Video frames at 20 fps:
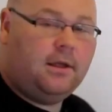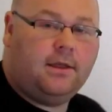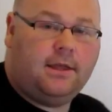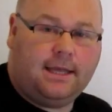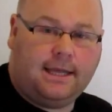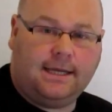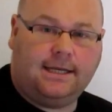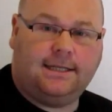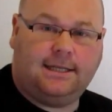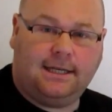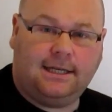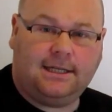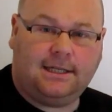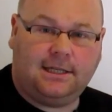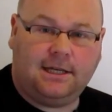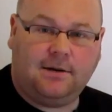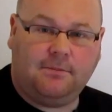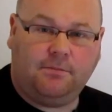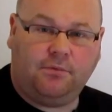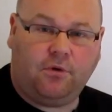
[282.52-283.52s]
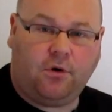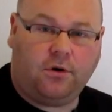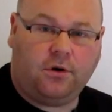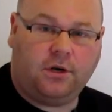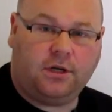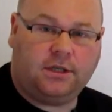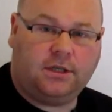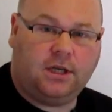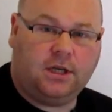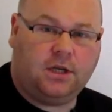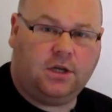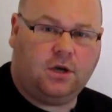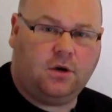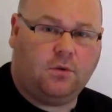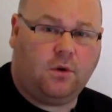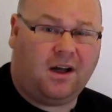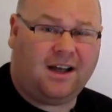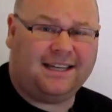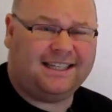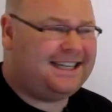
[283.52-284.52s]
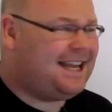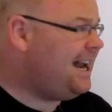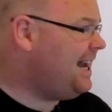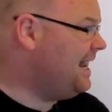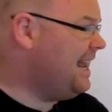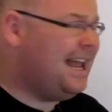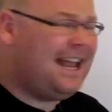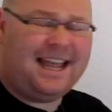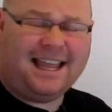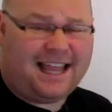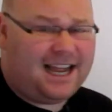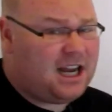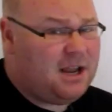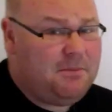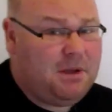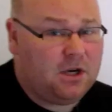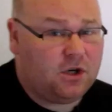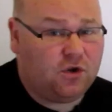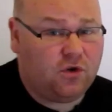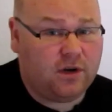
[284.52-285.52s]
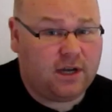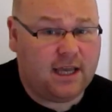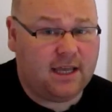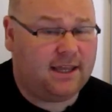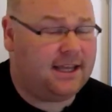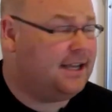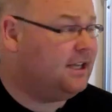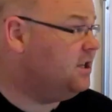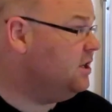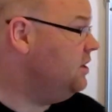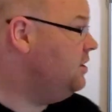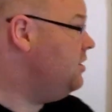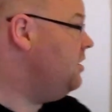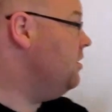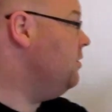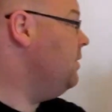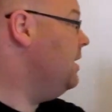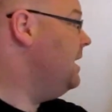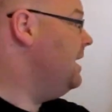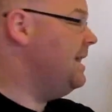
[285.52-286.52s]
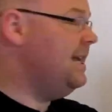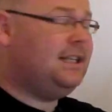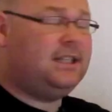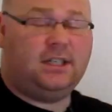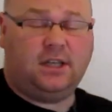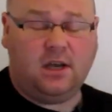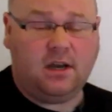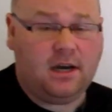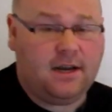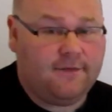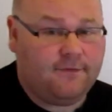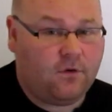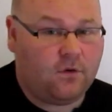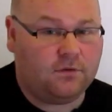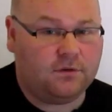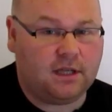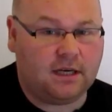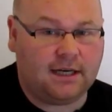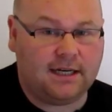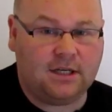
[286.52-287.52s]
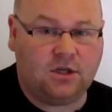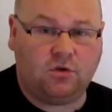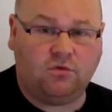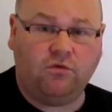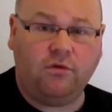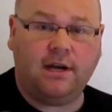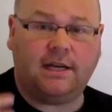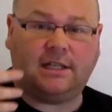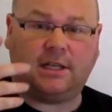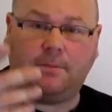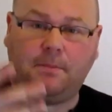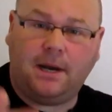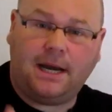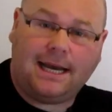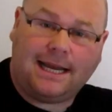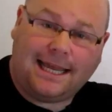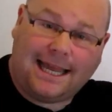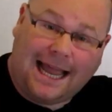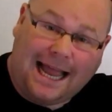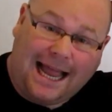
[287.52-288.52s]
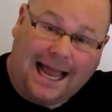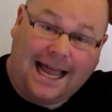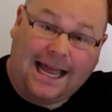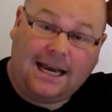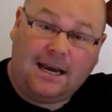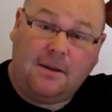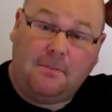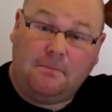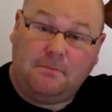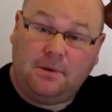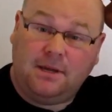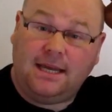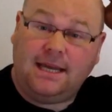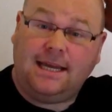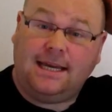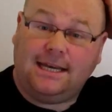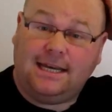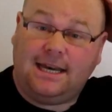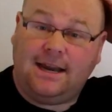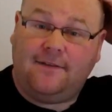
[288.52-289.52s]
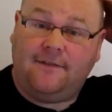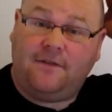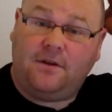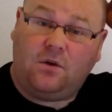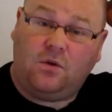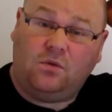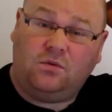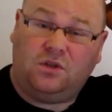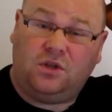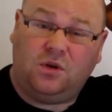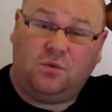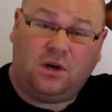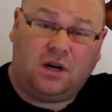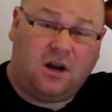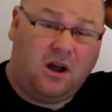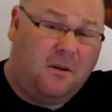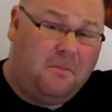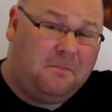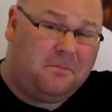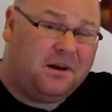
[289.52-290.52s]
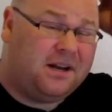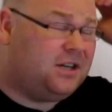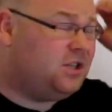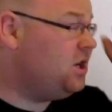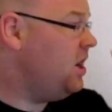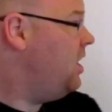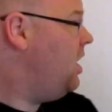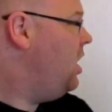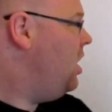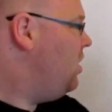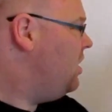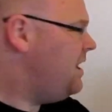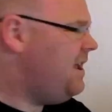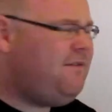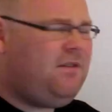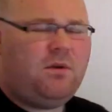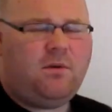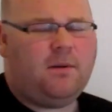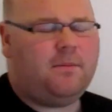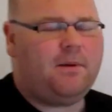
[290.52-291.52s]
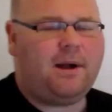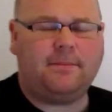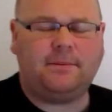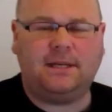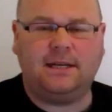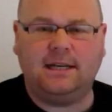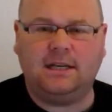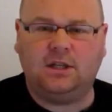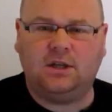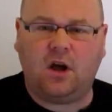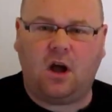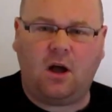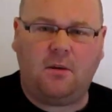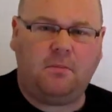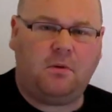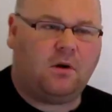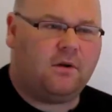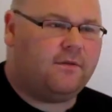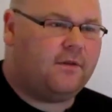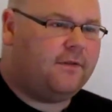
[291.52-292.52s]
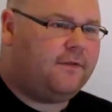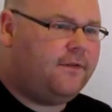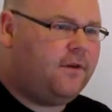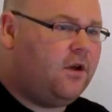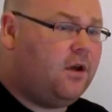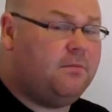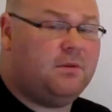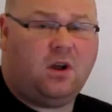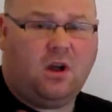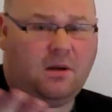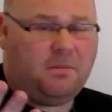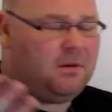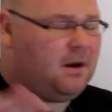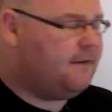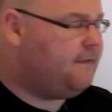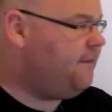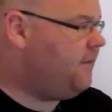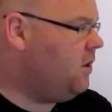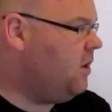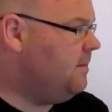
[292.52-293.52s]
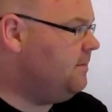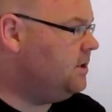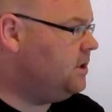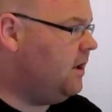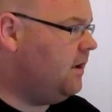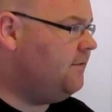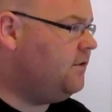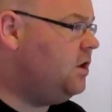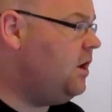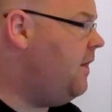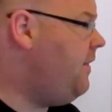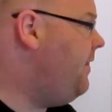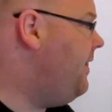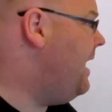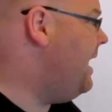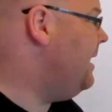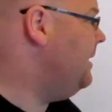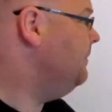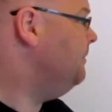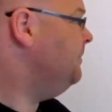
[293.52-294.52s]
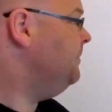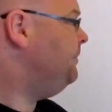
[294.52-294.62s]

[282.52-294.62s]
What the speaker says: the existing products that you are selling. That can be a tricky thing to do. It certainly involves the least risk, but it can be difficult to accomplish. I'll give you perhaps an example of a couple of firms that have done that.